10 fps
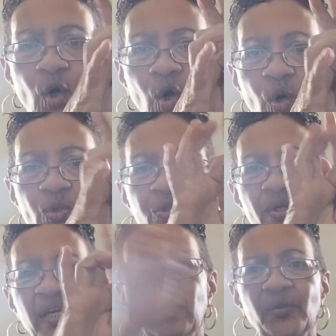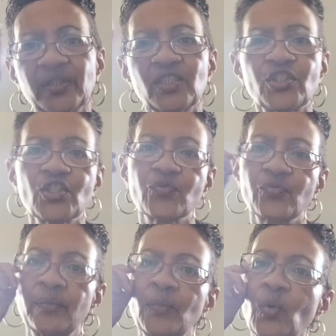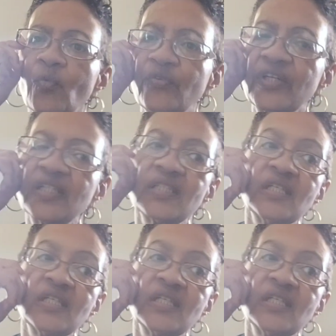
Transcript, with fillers: hole so anyone can just remove it.